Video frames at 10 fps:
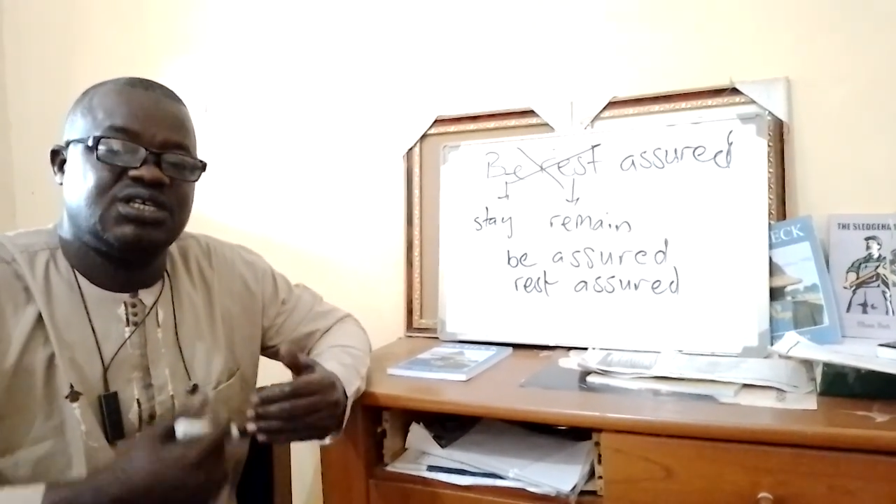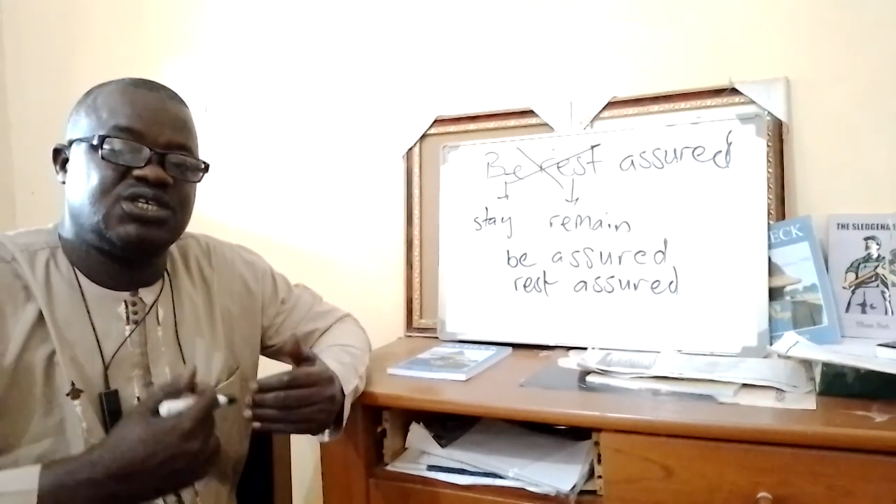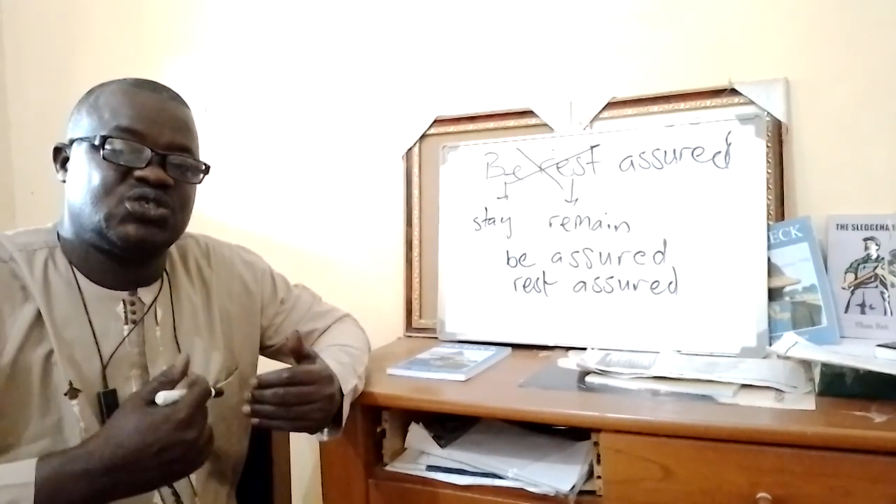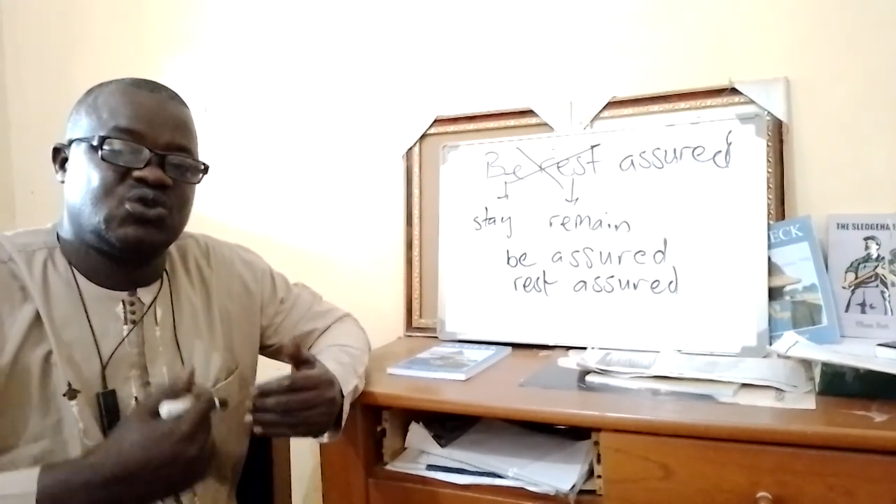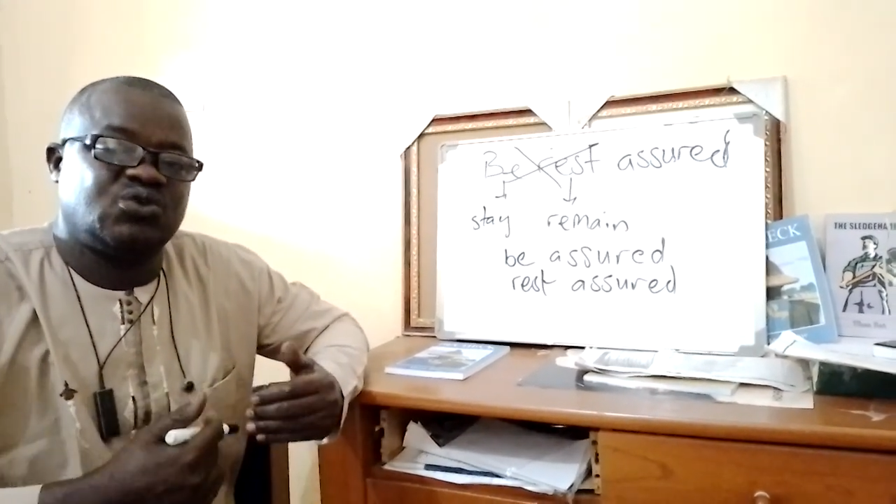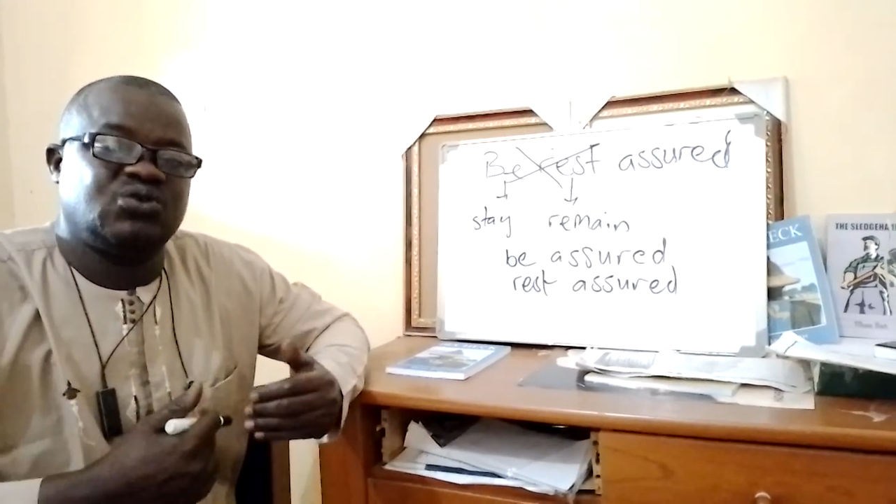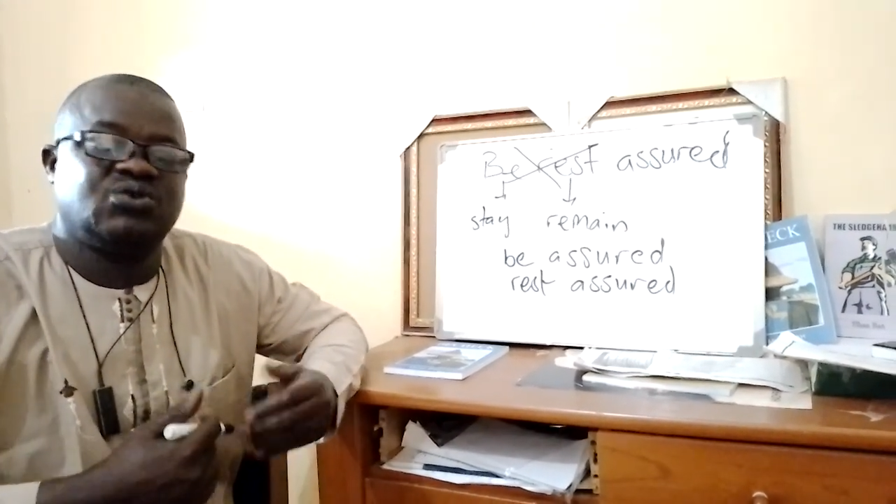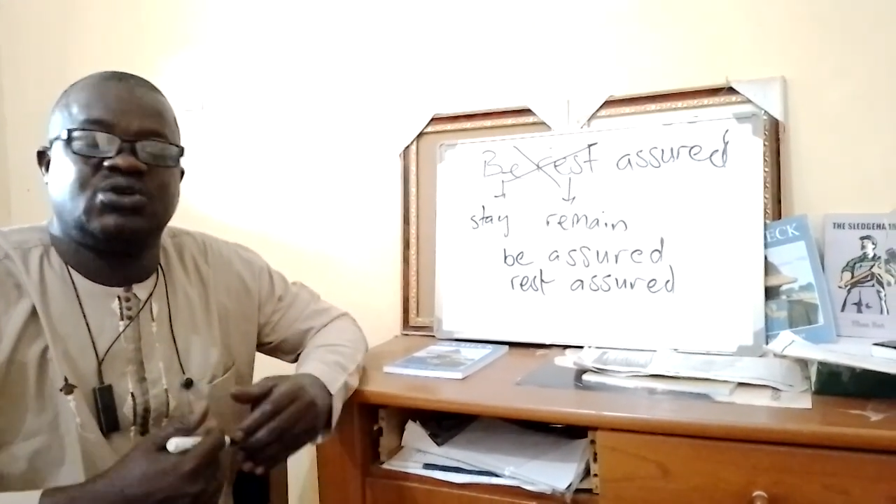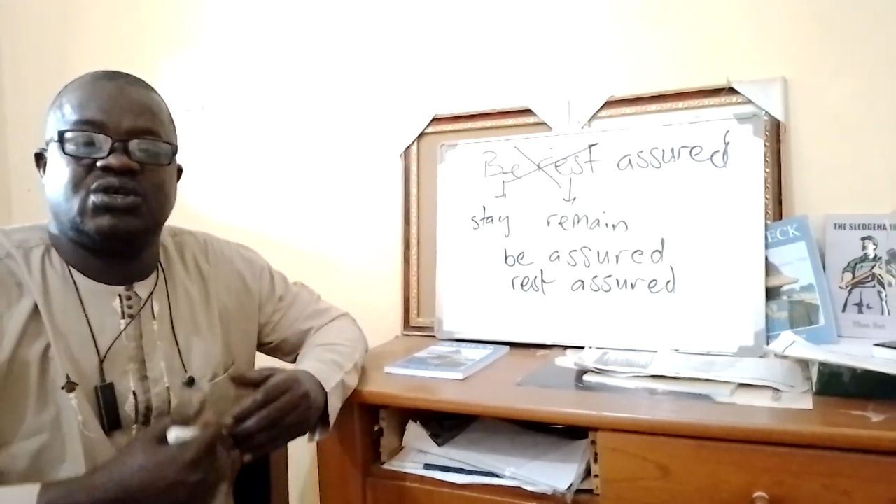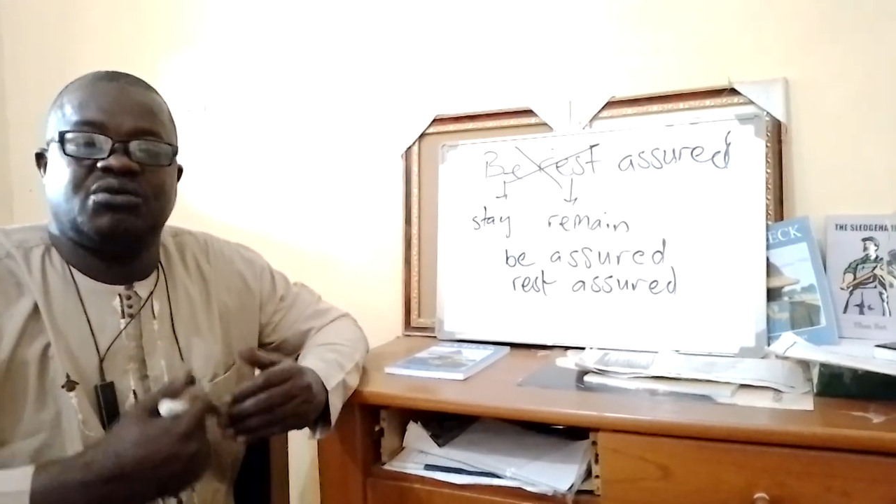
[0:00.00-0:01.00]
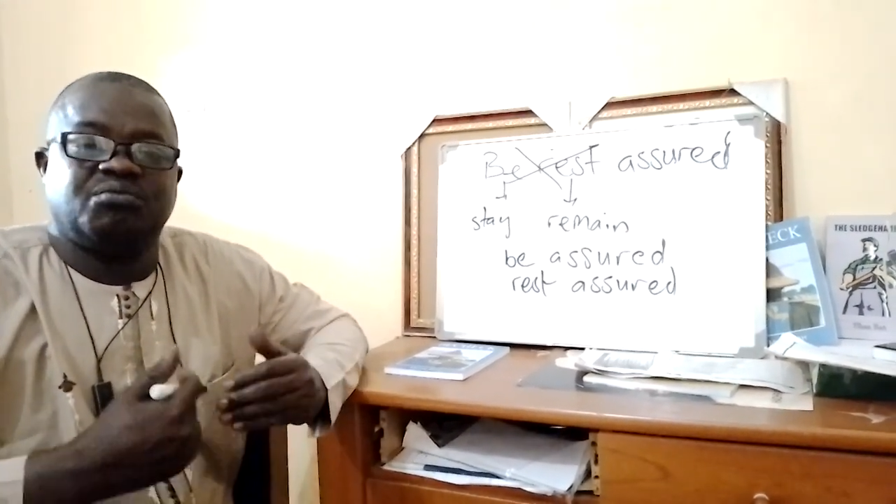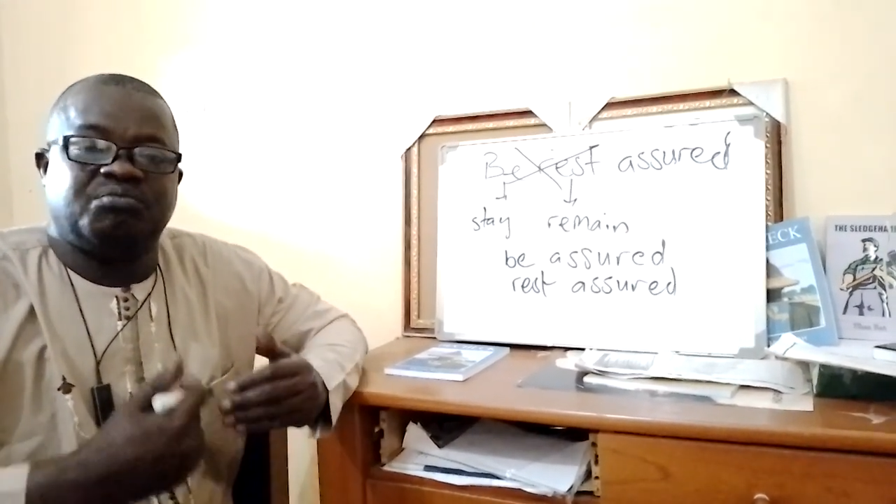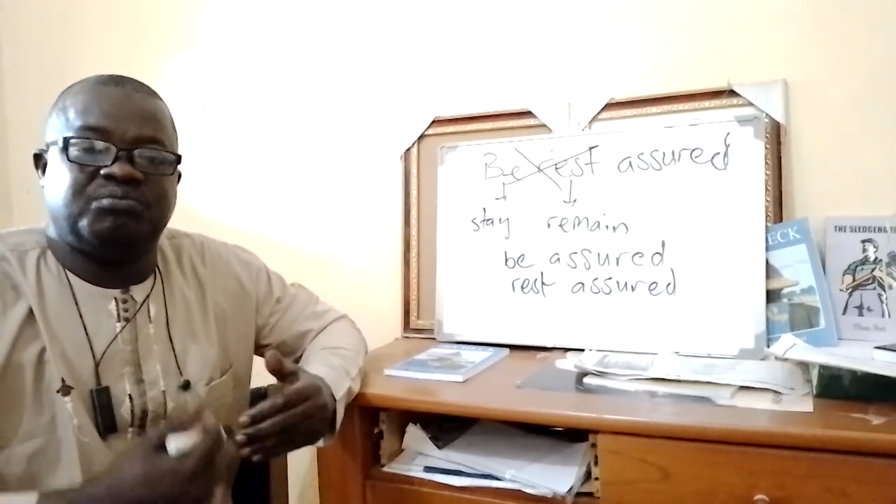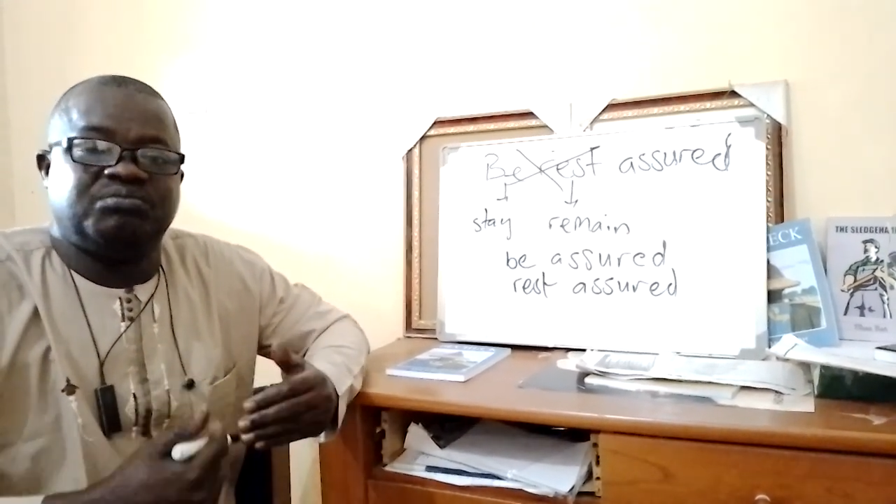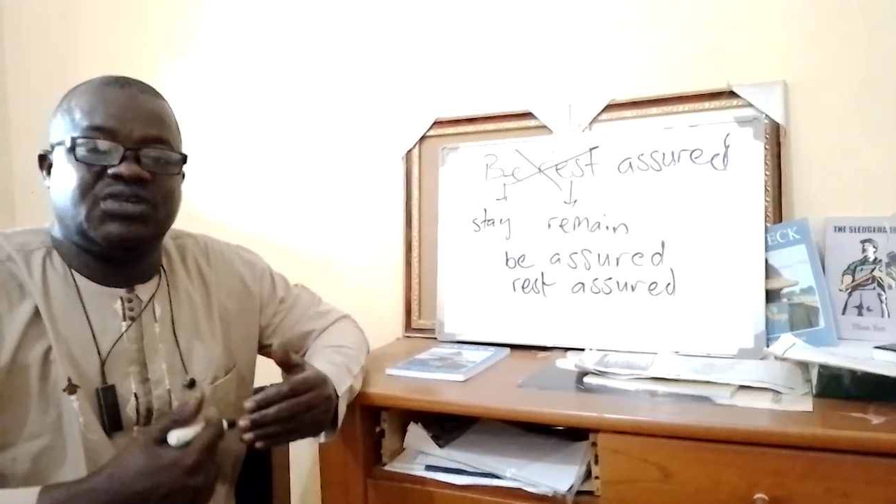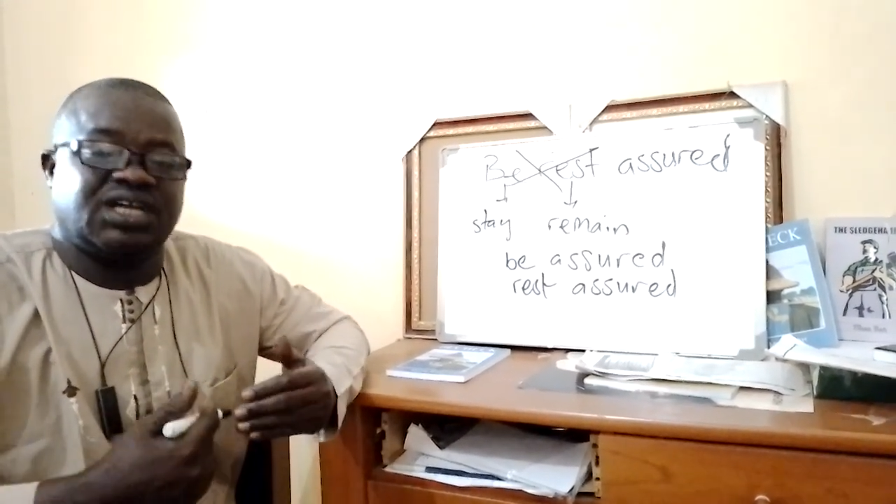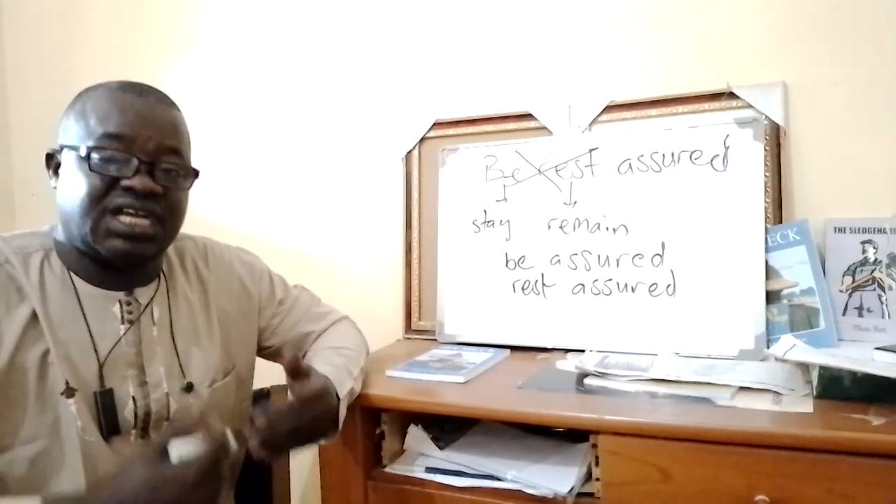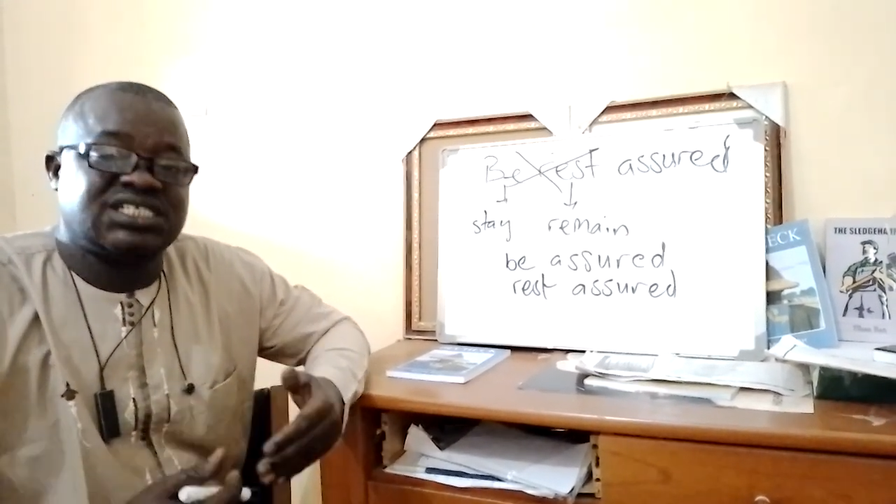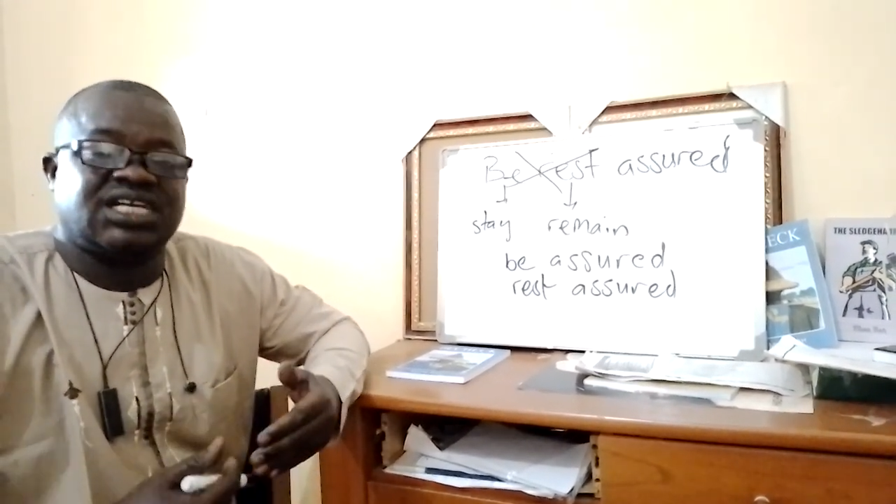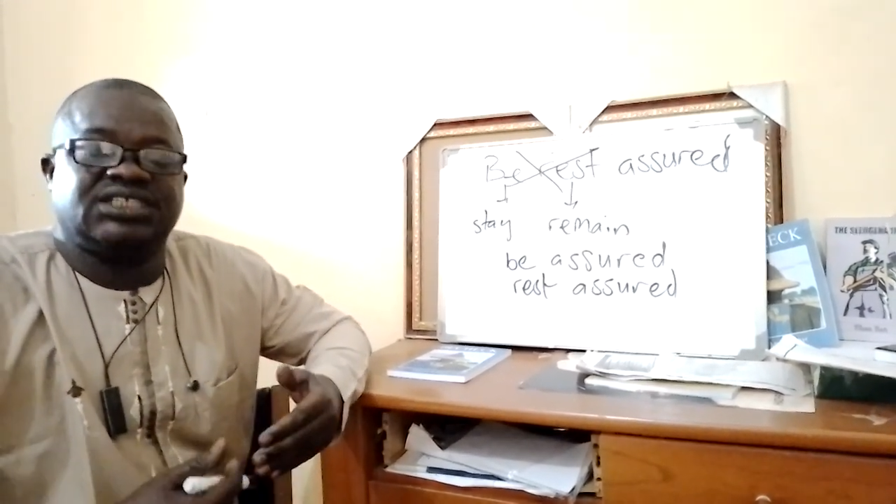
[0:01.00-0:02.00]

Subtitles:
So rest